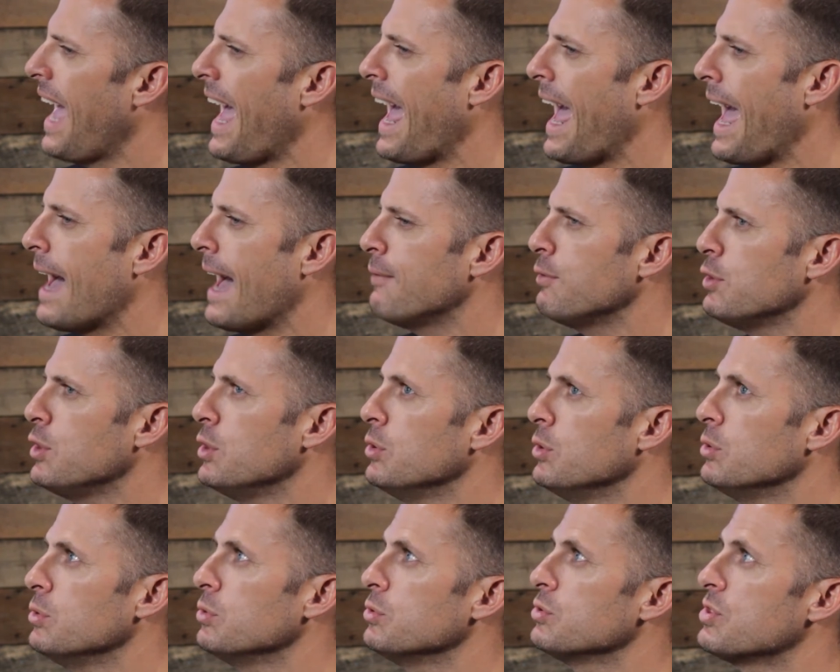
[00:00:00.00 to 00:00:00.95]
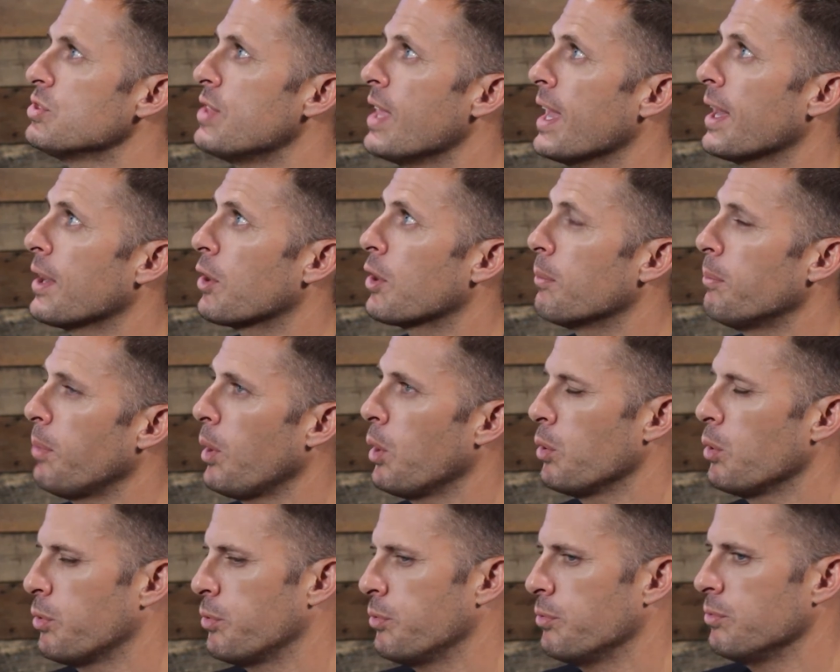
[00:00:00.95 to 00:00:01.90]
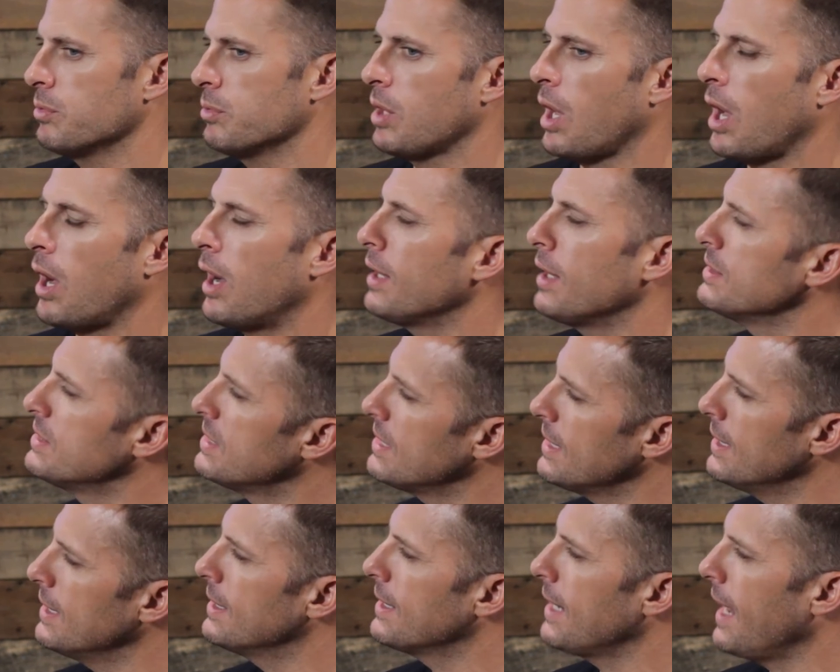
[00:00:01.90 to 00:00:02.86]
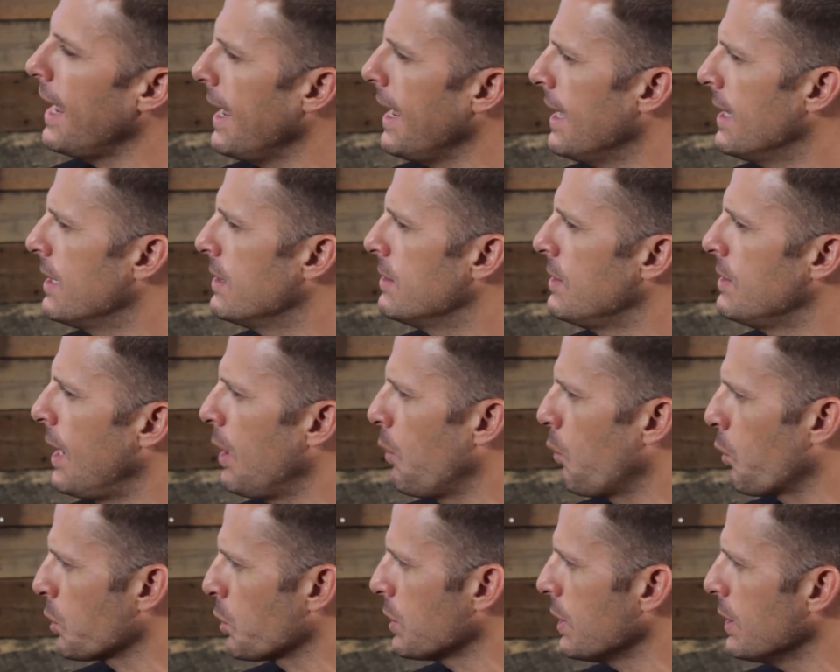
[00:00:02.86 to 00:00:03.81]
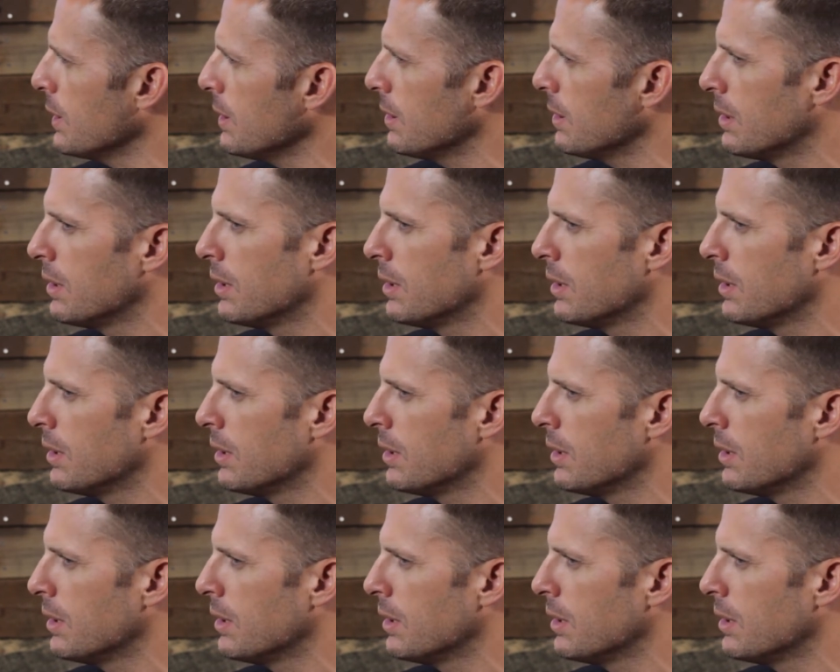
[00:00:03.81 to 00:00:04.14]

avenues that are both content and networking.